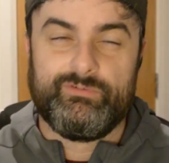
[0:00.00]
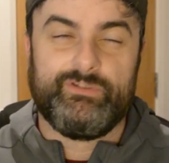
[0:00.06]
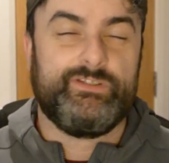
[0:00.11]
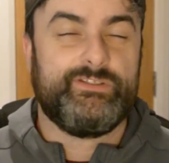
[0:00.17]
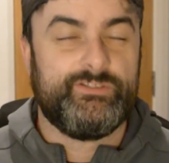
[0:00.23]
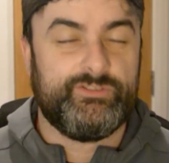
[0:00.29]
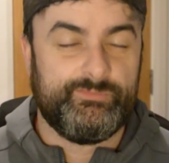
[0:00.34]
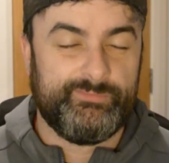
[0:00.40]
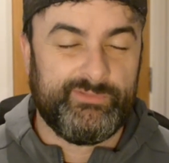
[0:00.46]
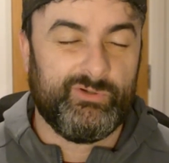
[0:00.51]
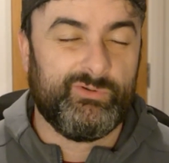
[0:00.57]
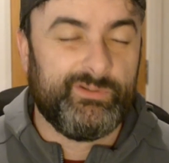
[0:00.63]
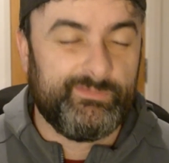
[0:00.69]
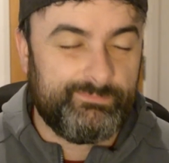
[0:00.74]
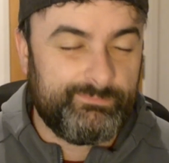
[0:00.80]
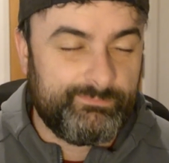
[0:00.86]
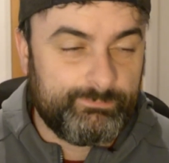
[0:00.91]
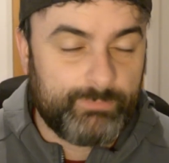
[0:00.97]
This is my
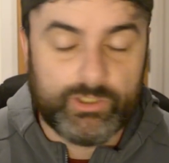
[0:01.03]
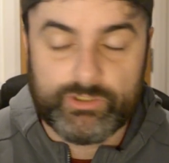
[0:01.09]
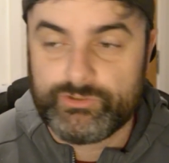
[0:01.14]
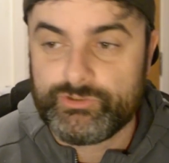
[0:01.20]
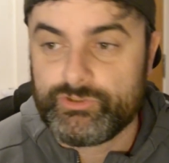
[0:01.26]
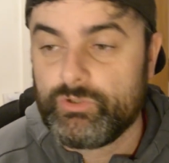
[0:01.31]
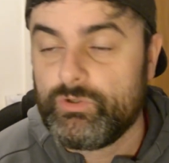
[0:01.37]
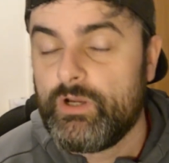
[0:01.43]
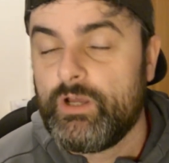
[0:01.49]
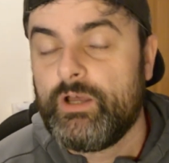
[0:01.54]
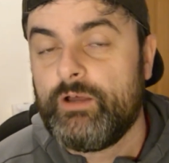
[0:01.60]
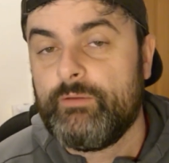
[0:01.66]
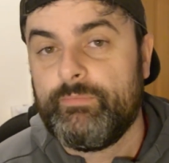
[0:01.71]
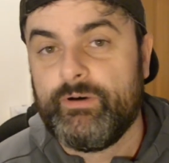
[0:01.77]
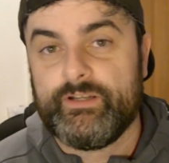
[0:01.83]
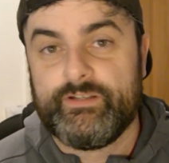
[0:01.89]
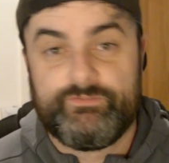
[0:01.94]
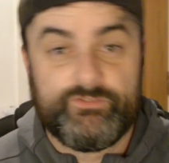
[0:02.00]
only fucking show.
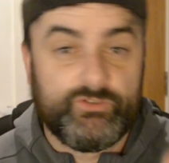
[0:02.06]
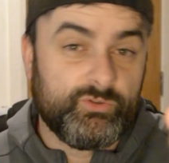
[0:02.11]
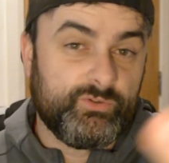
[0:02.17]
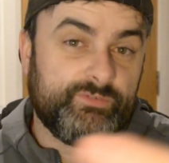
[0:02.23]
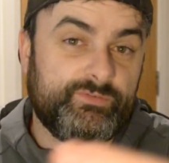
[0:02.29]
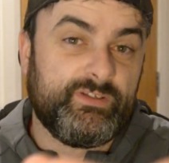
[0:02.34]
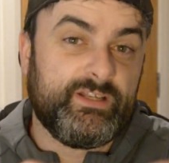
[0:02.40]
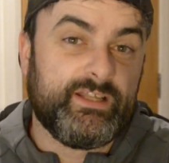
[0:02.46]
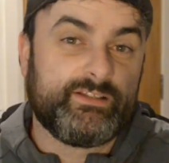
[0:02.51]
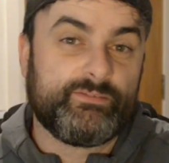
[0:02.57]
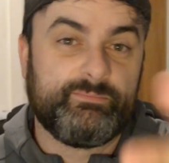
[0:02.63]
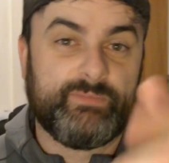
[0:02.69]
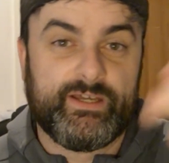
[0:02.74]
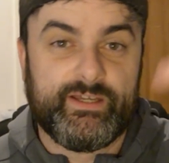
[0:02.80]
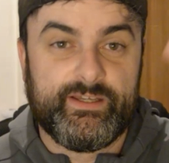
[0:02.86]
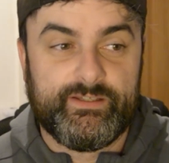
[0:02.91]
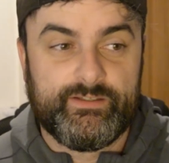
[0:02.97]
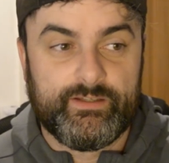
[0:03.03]
But if you like
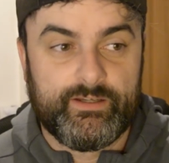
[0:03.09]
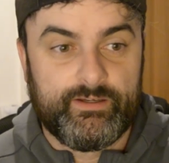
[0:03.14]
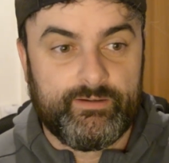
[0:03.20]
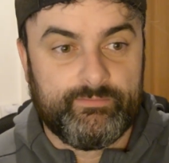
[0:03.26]
my